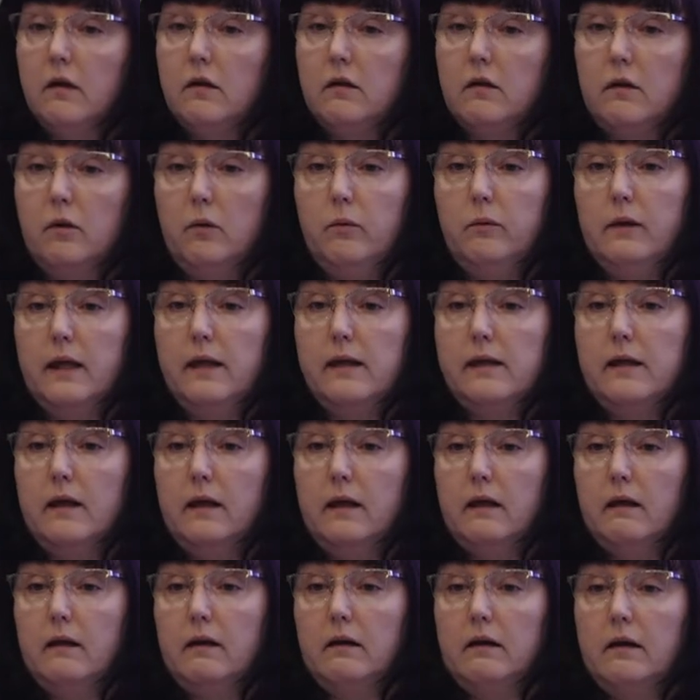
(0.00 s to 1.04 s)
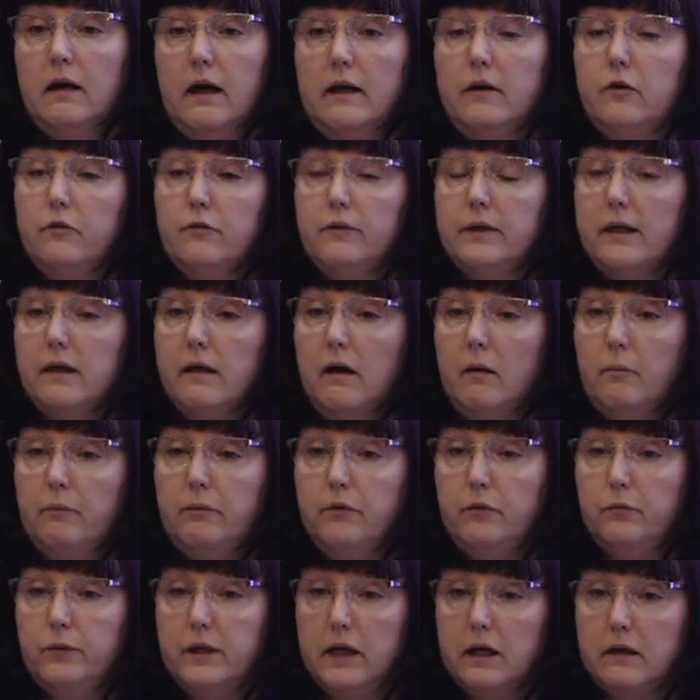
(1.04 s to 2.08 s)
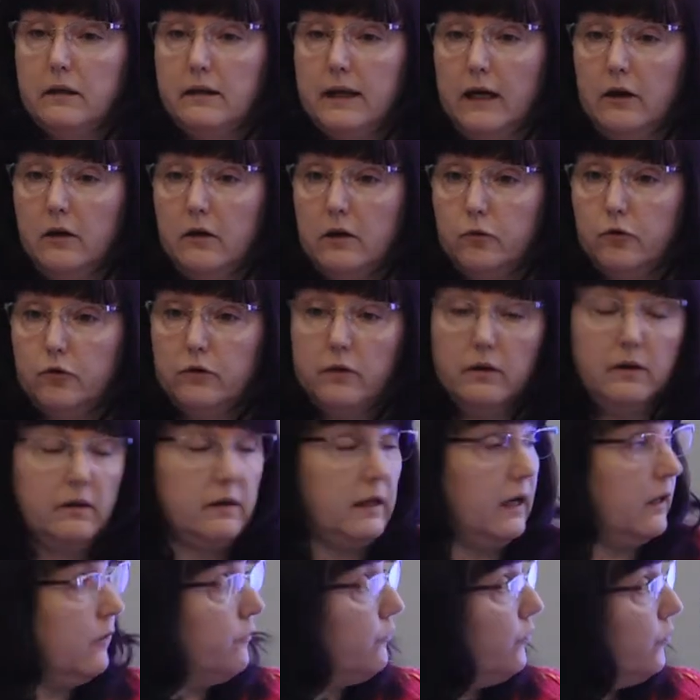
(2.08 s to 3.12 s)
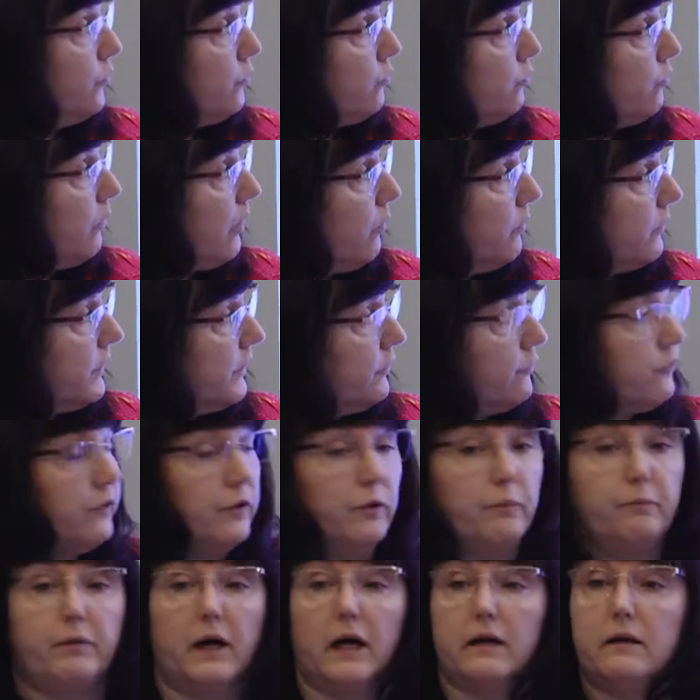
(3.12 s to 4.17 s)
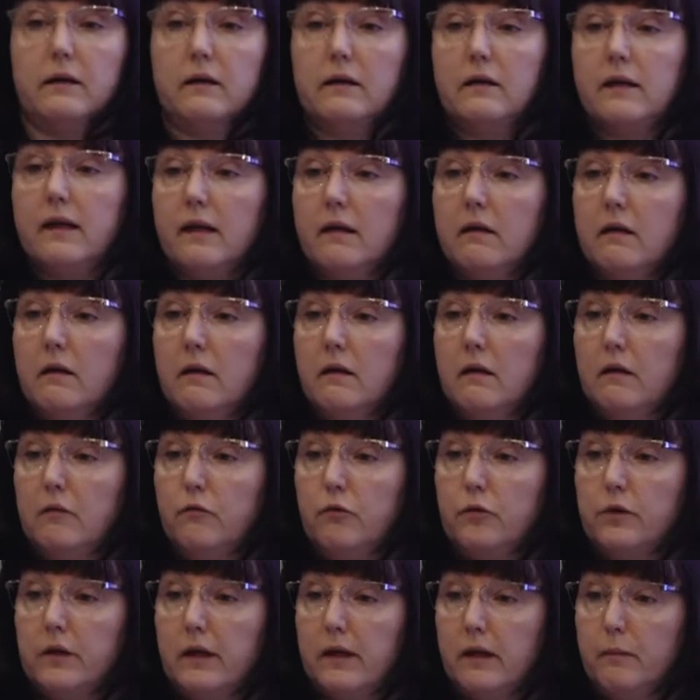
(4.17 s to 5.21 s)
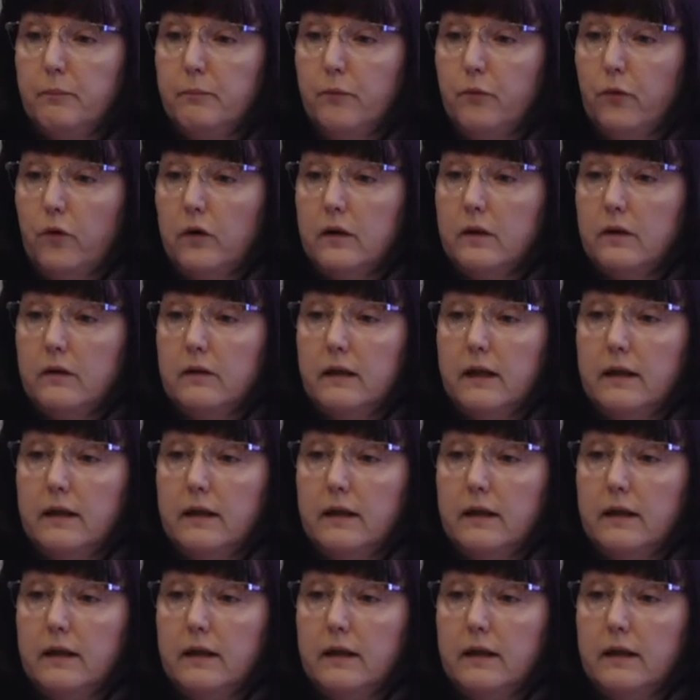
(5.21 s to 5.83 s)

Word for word: So it's a kind of example. We are thank, uh, thankful to our regional partners for the support.